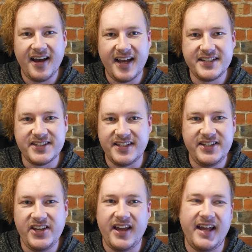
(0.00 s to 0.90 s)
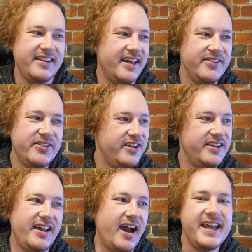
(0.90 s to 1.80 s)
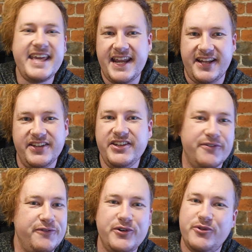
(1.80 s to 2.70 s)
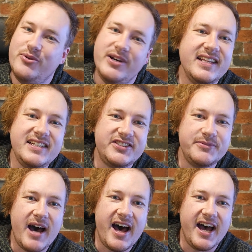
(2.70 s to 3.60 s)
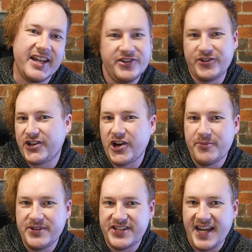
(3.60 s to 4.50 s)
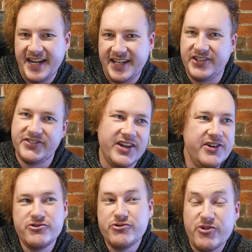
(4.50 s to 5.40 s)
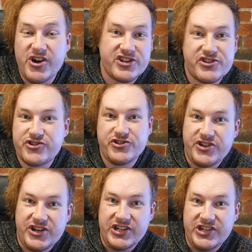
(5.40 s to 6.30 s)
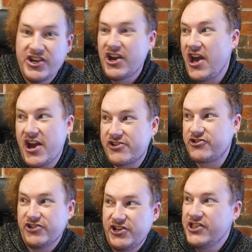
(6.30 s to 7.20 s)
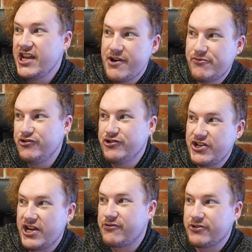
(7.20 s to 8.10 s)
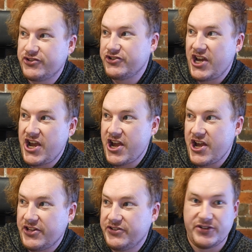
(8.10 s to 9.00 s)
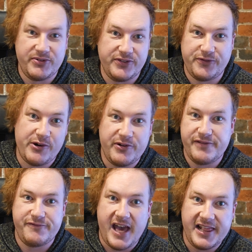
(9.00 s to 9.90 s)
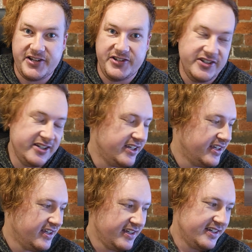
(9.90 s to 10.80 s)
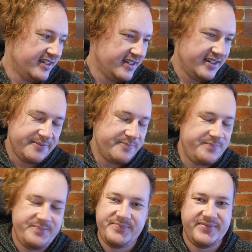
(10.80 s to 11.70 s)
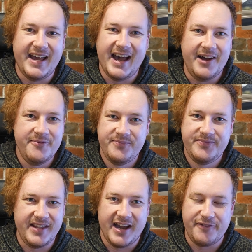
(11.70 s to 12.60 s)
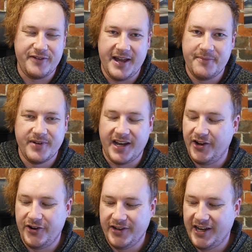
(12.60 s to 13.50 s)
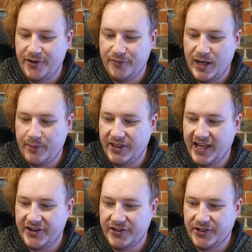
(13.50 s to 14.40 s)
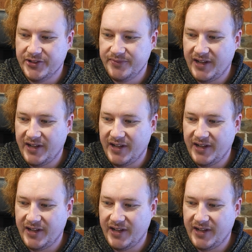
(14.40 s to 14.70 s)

I get it. You feel really smart. You're a commentator. You say, oh, actually, there were Integra sedans, so it's very valid. Nah, fam. I don't vibe with that at all.